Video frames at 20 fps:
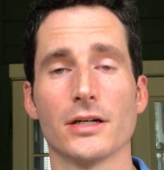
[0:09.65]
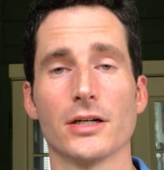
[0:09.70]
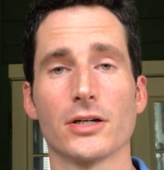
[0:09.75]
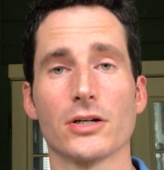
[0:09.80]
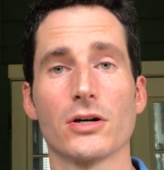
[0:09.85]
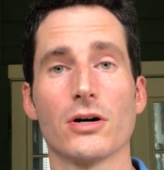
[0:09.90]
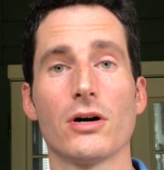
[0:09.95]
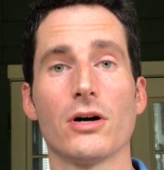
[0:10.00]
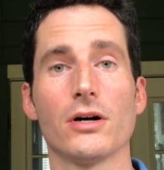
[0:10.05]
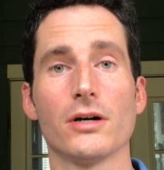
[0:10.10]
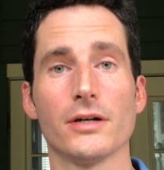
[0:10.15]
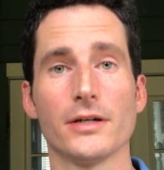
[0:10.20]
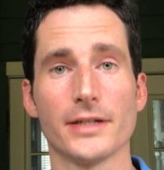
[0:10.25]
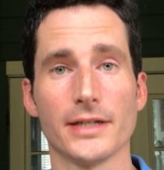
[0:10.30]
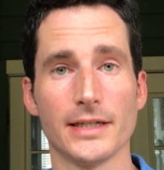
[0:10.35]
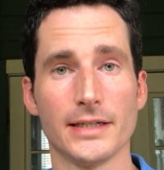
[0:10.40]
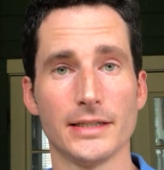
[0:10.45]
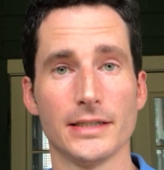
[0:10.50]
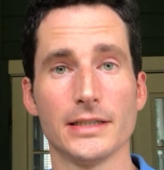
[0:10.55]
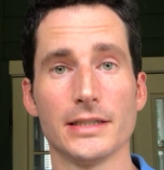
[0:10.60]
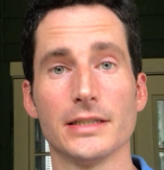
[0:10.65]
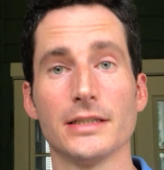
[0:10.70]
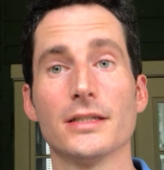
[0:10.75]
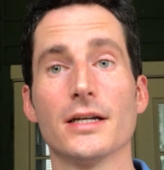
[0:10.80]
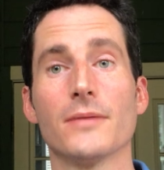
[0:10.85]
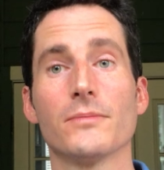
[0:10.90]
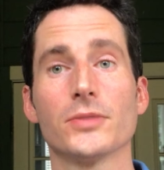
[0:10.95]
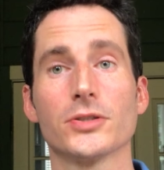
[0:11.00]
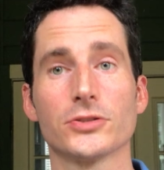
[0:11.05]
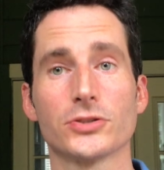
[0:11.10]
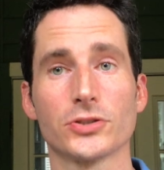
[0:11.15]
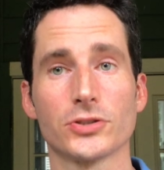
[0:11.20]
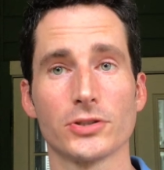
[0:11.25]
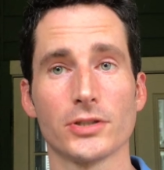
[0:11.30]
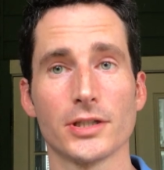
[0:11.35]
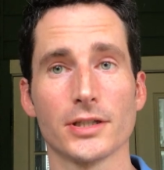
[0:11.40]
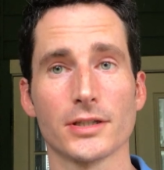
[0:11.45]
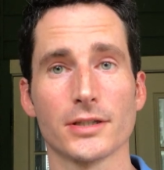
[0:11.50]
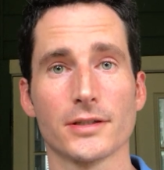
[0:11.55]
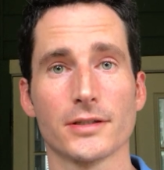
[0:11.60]
a card at any number
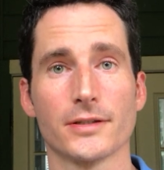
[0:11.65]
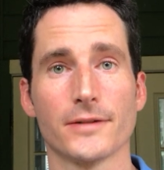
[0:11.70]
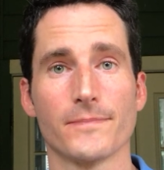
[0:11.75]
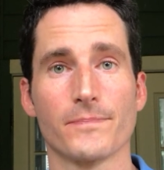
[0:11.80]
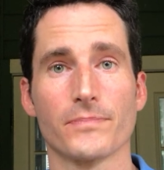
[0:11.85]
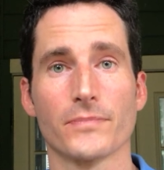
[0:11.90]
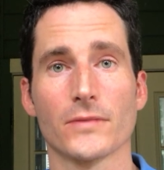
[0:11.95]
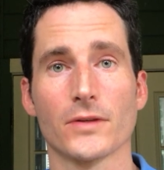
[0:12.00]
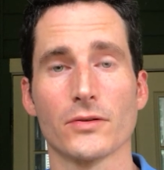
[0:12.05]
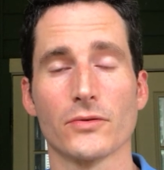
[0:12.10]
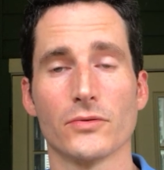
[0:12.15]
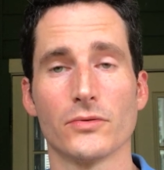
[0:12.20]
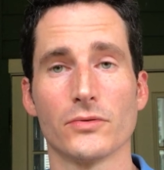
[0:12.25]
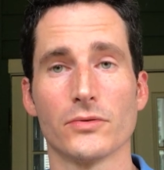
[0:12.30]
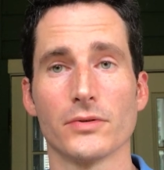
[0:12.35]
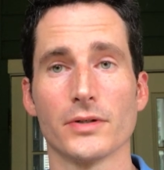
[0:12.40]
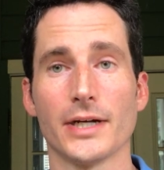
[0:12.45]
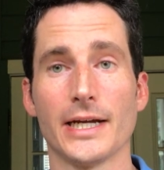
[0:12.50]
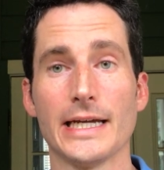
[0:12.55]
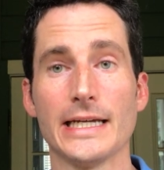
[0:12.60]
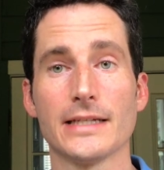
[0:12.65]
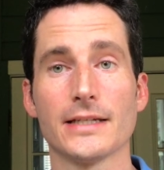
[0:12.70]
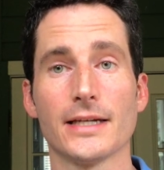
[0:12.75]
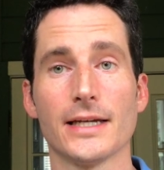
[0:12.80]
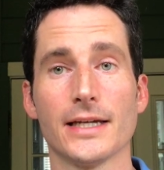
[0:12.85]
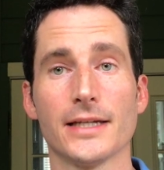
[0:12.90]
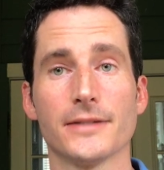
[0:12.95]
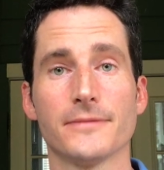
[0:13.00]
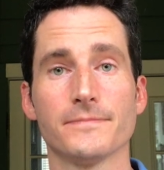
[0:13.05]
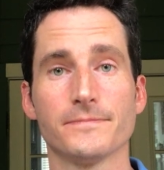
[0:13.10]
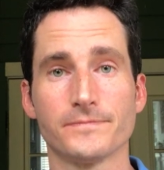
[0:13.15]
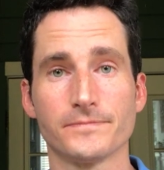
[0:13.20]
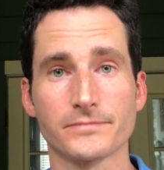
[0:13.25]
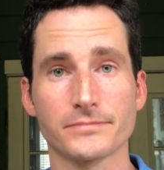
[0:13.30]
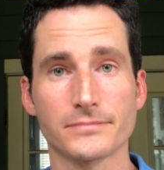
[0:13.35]
trick, or ACAAN.